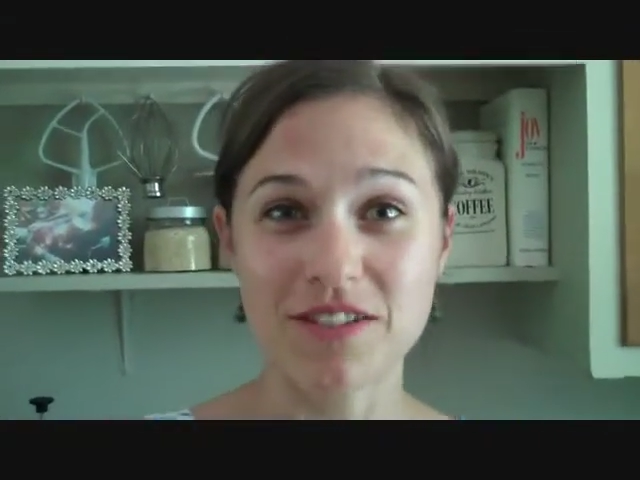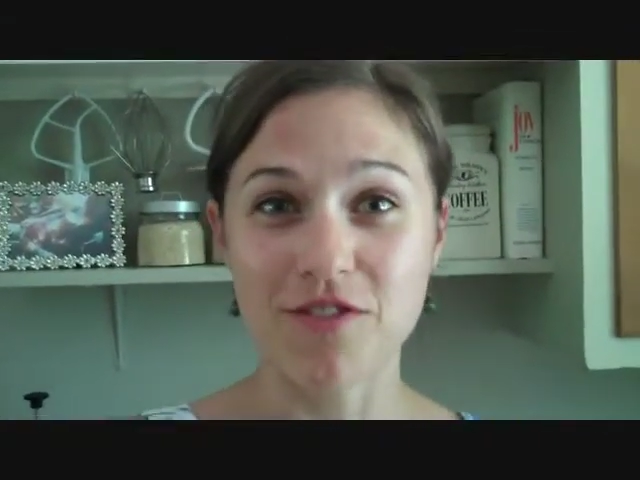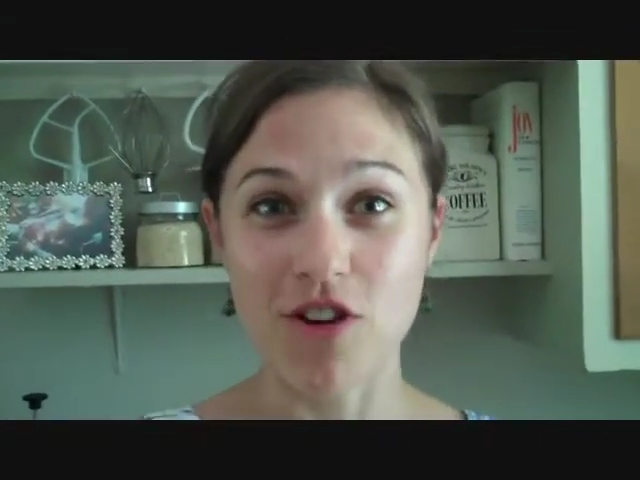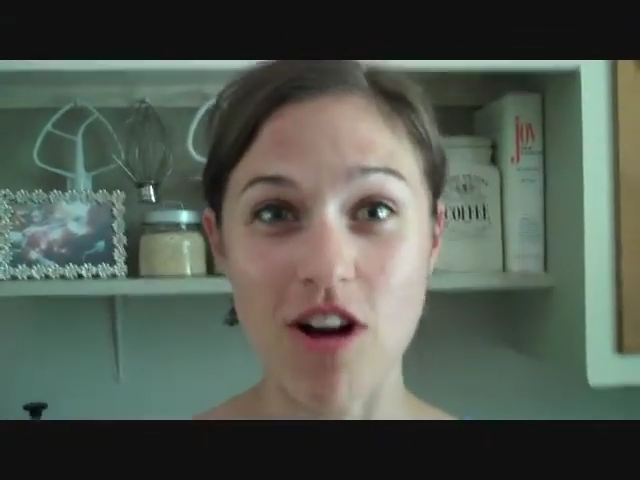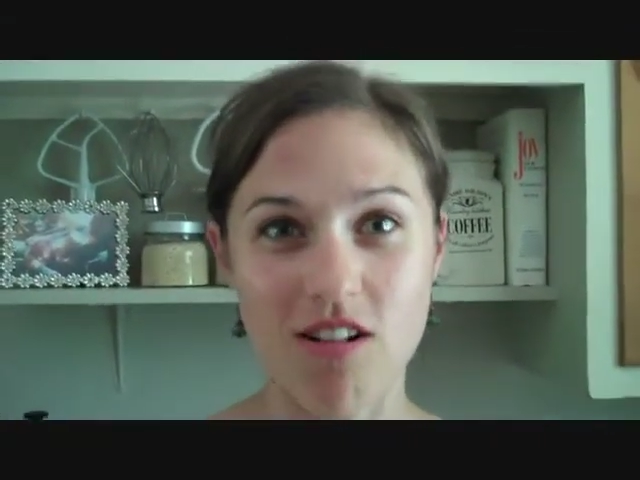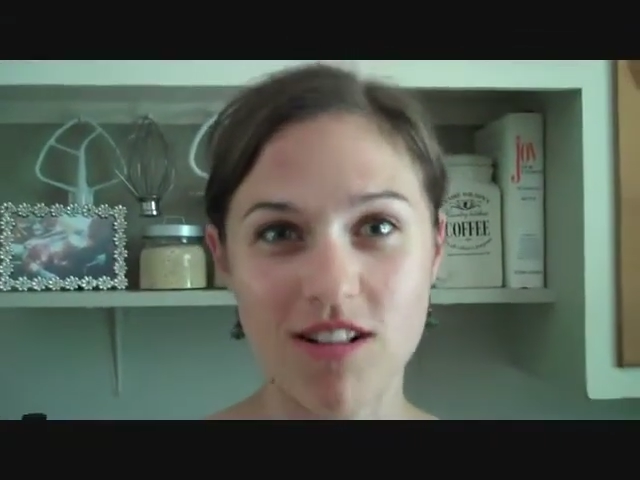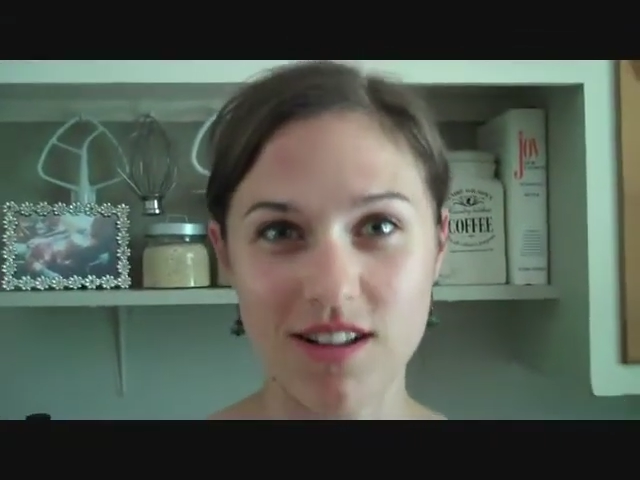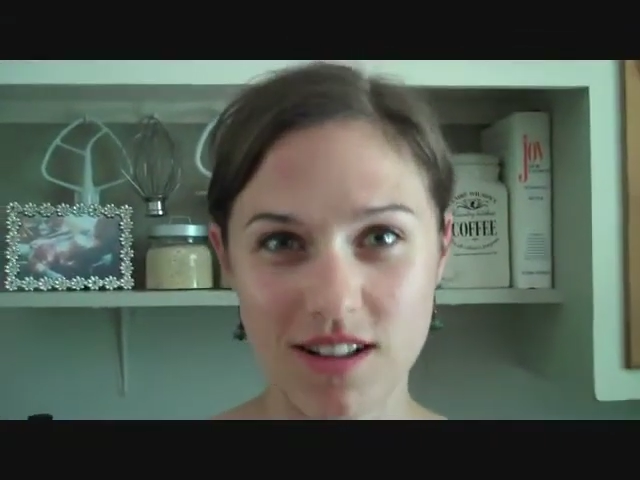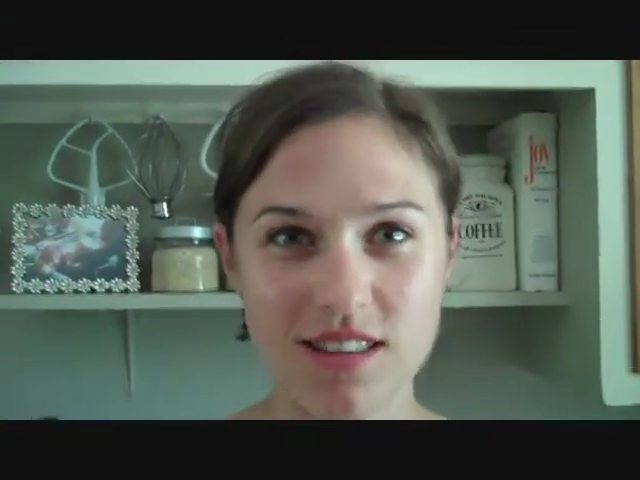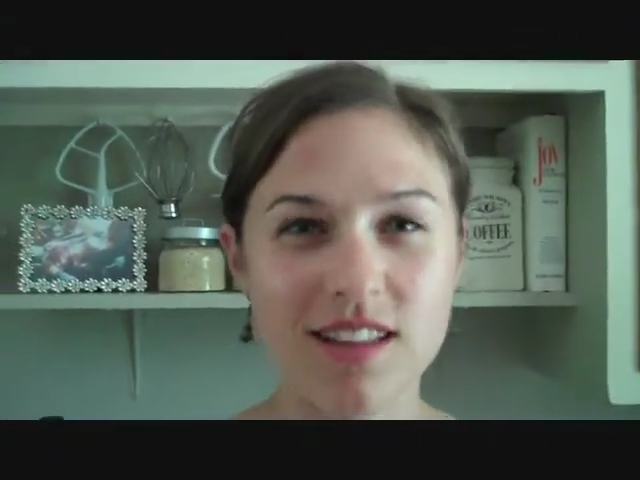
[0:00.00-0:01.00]
and for all.
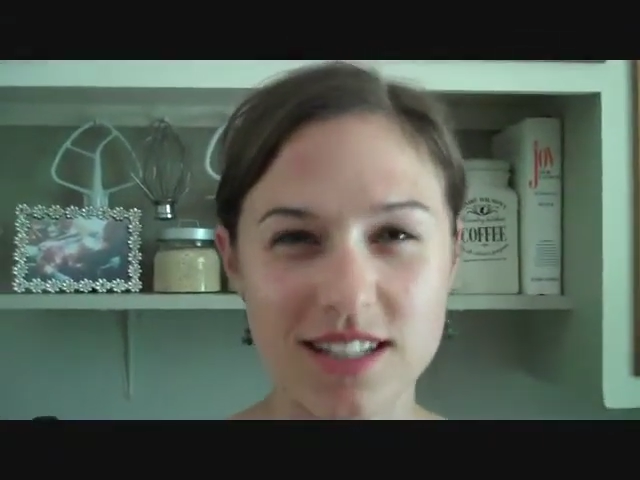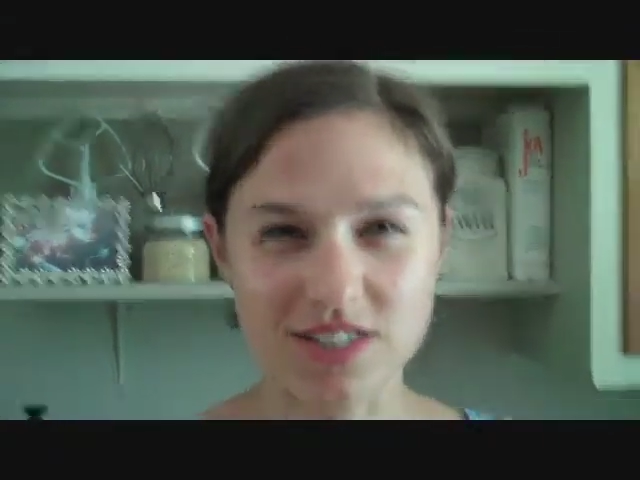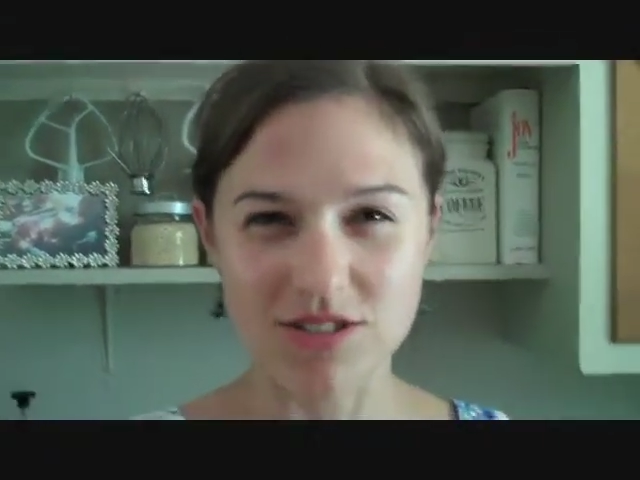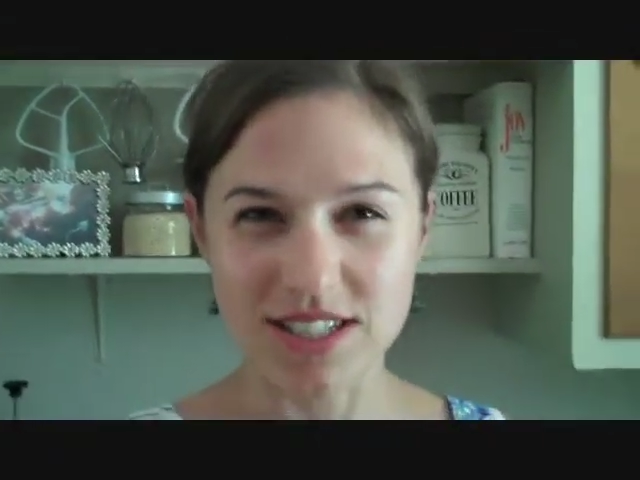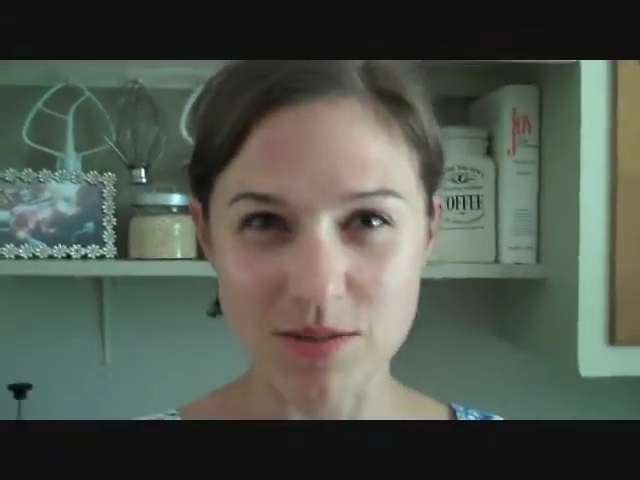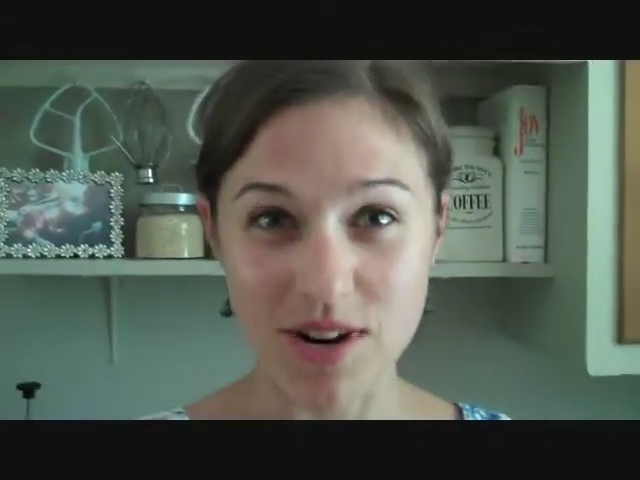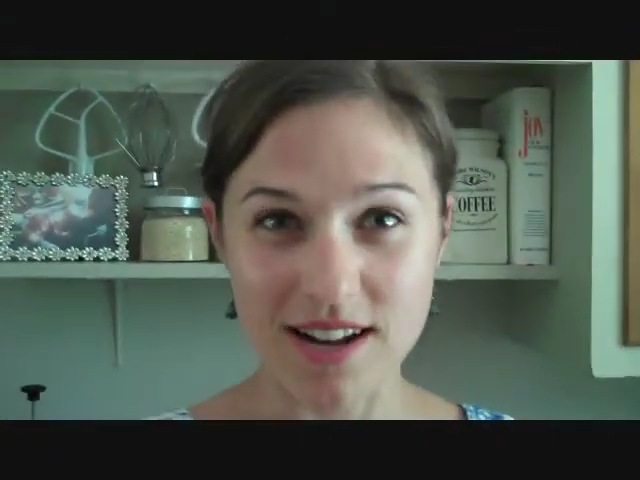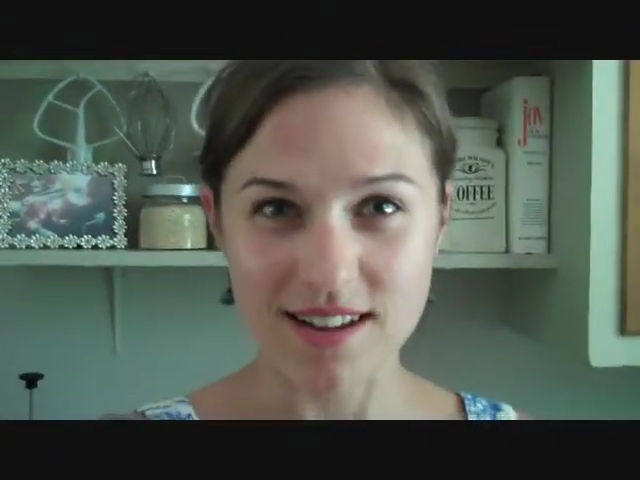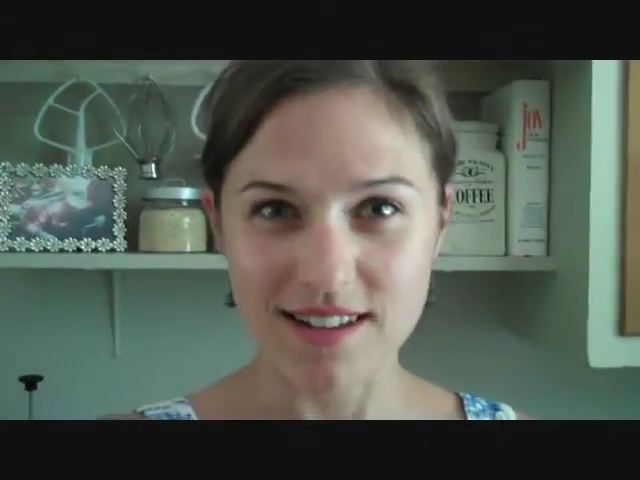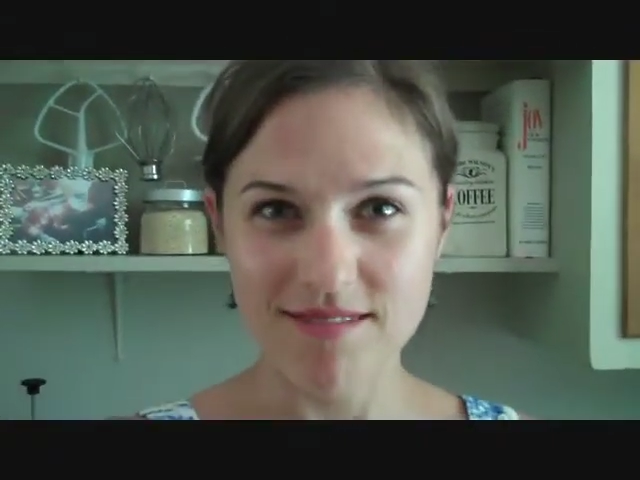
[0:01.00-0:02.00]
Let's go see what
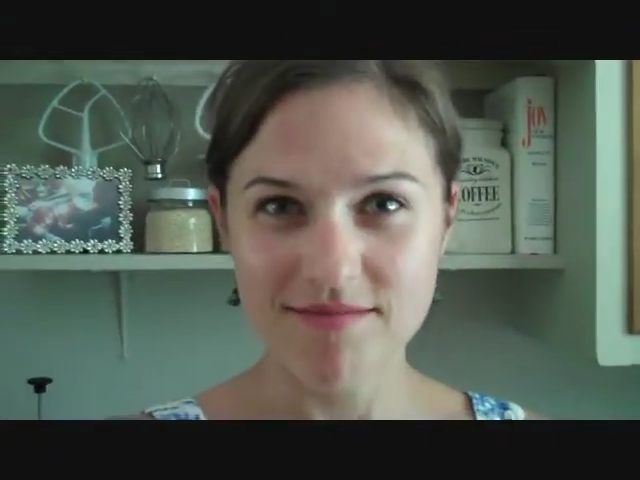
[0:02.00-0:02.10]
I did.